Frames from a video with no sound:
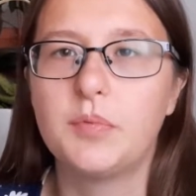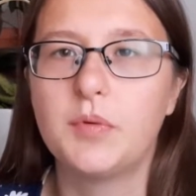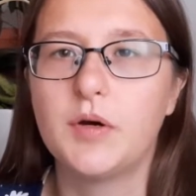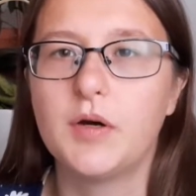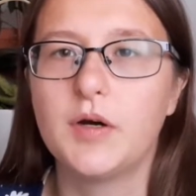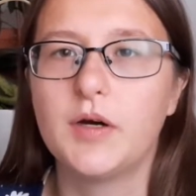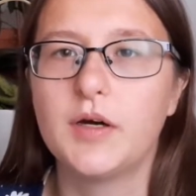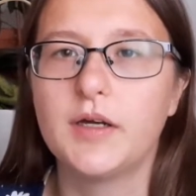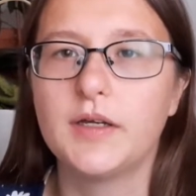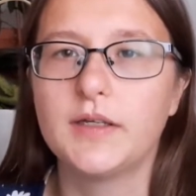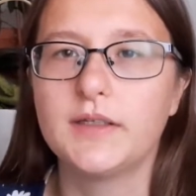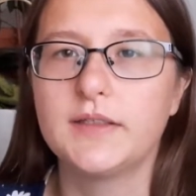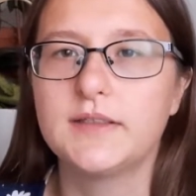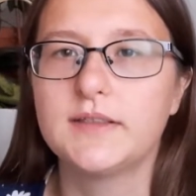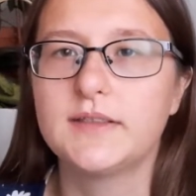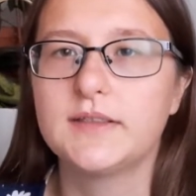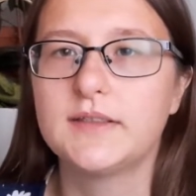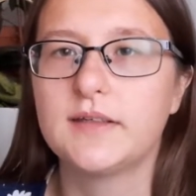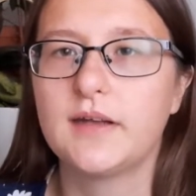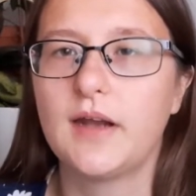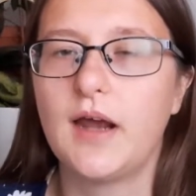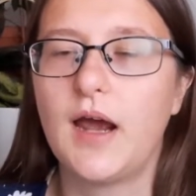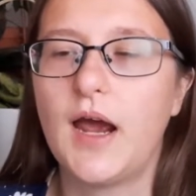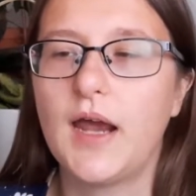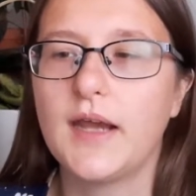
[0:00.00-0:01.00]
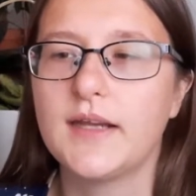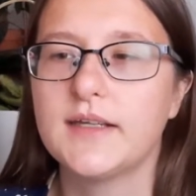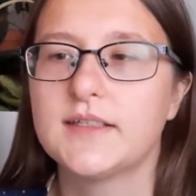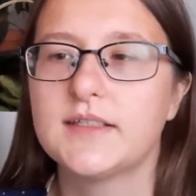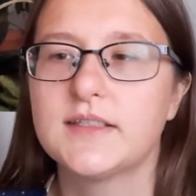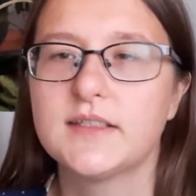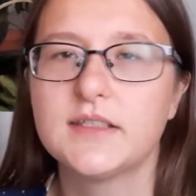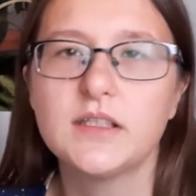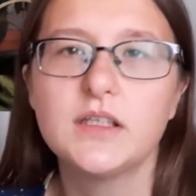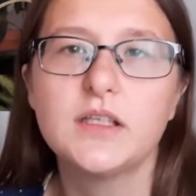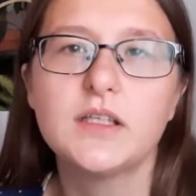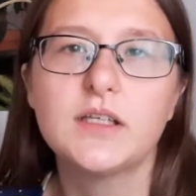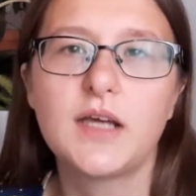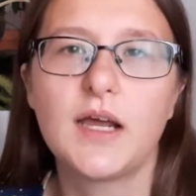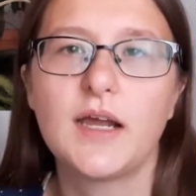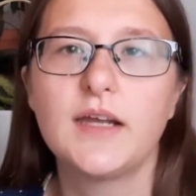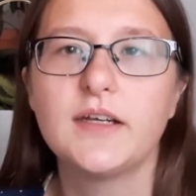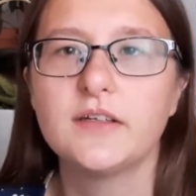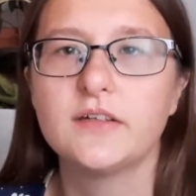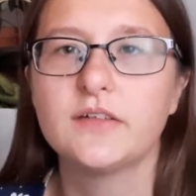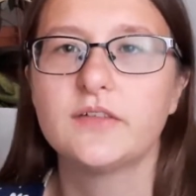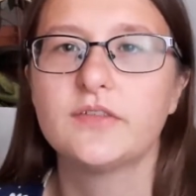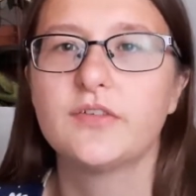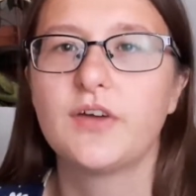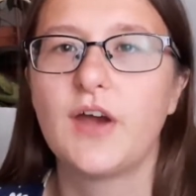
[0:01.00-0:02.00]
but I still
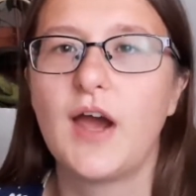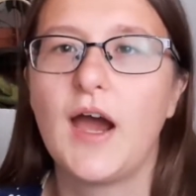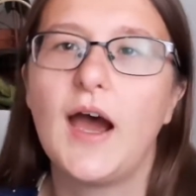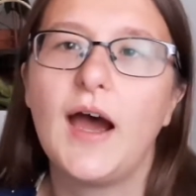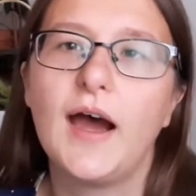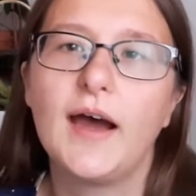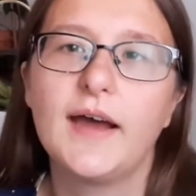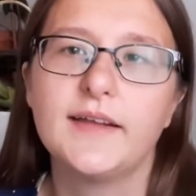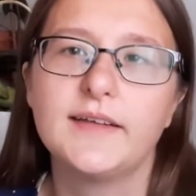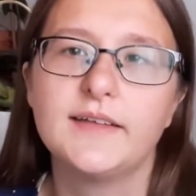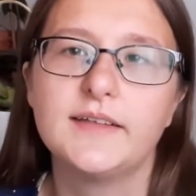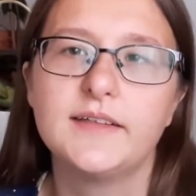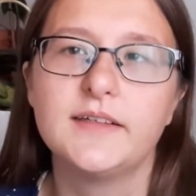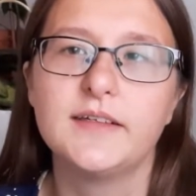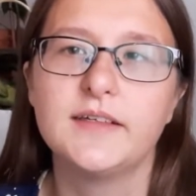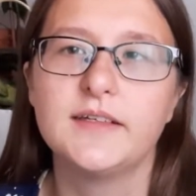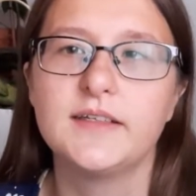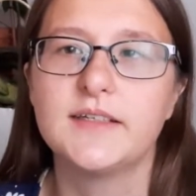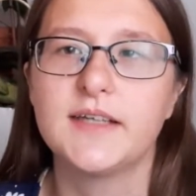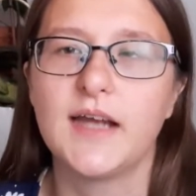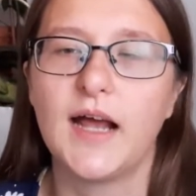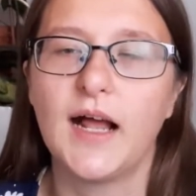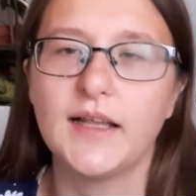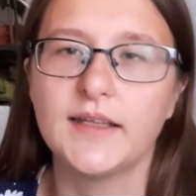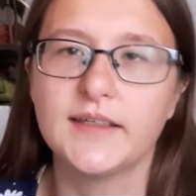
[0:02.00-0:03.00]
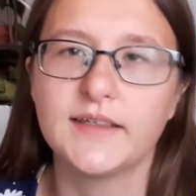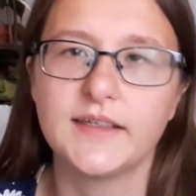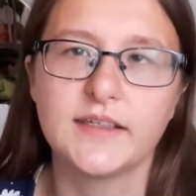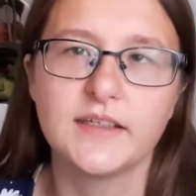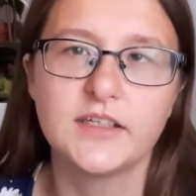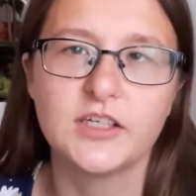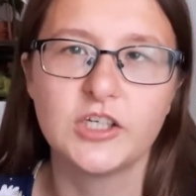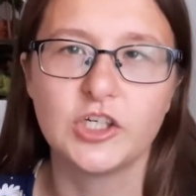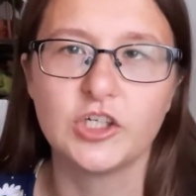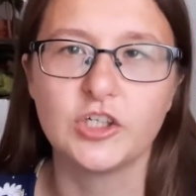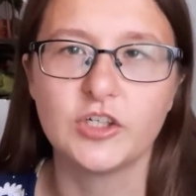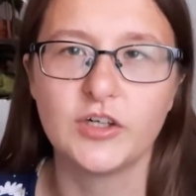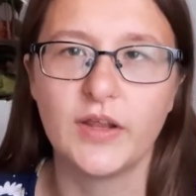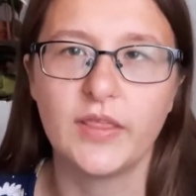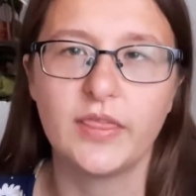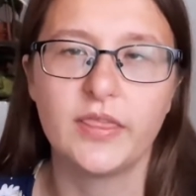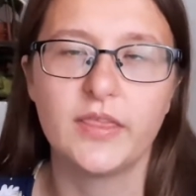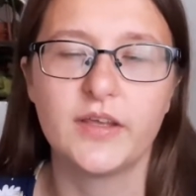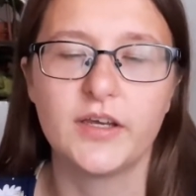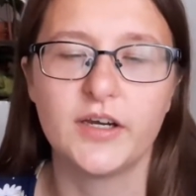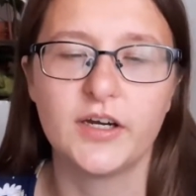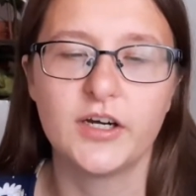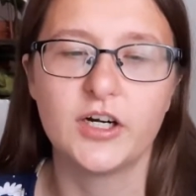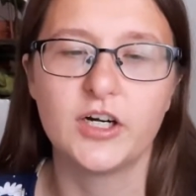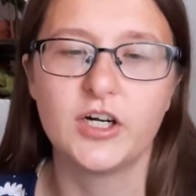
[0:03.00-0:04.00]
kind of had Italian here and
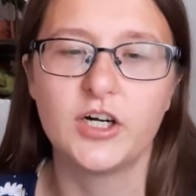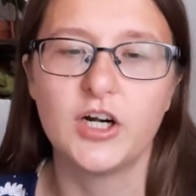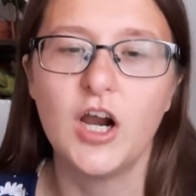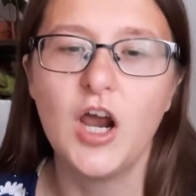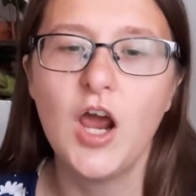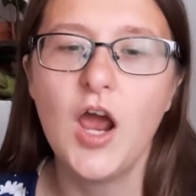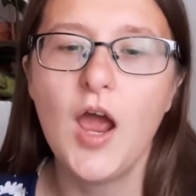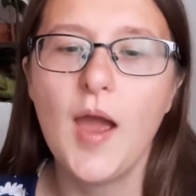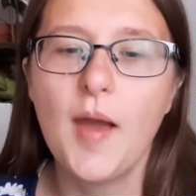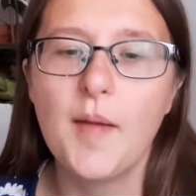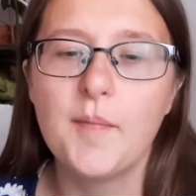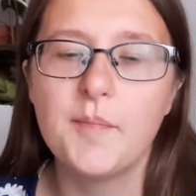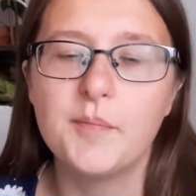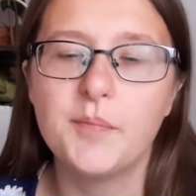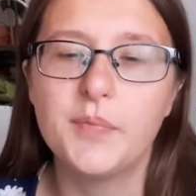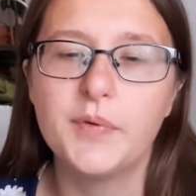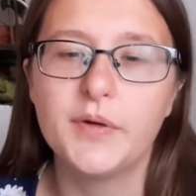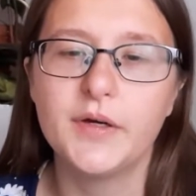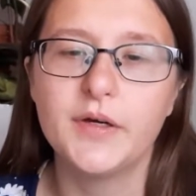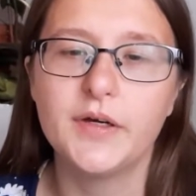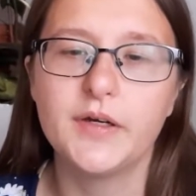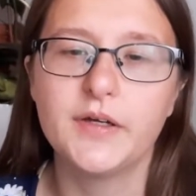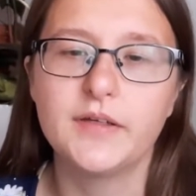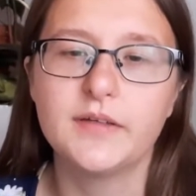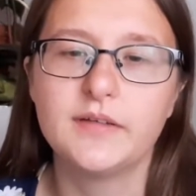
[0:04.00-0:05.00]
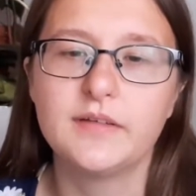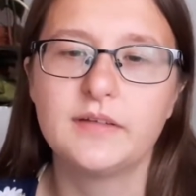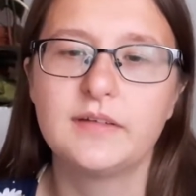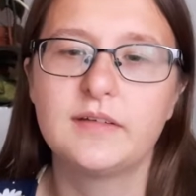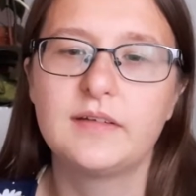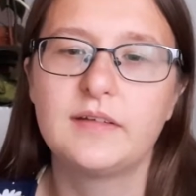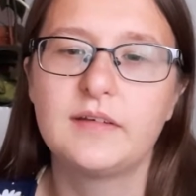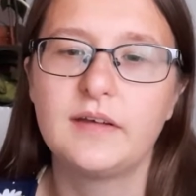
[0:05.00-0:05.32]
there, but